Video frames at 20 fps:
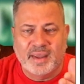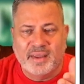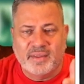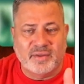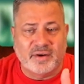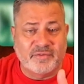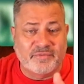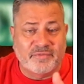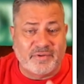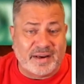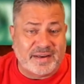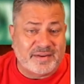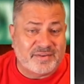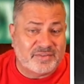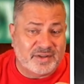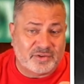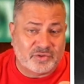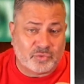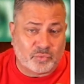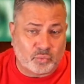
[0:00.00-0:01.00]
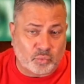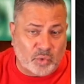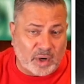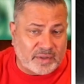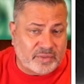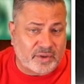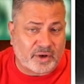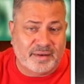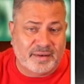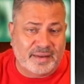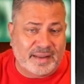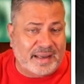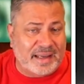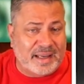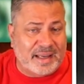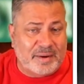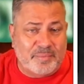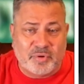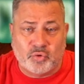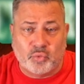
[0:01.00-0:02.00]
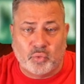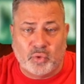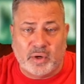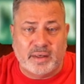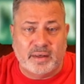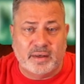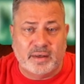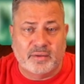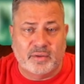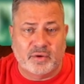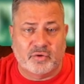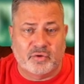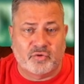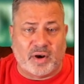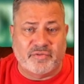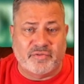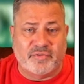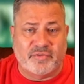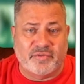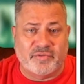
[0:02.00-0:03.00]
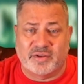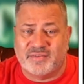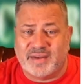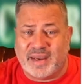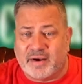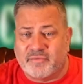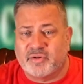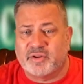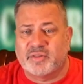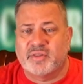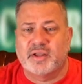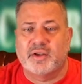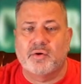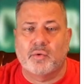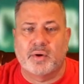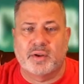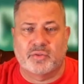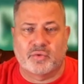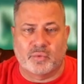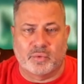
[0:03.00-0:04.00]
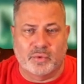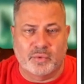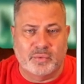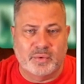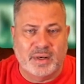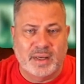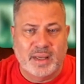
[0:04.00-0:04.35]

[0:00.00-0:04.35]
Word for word: the device sits right there in between the traffic. It's going to see everything going through.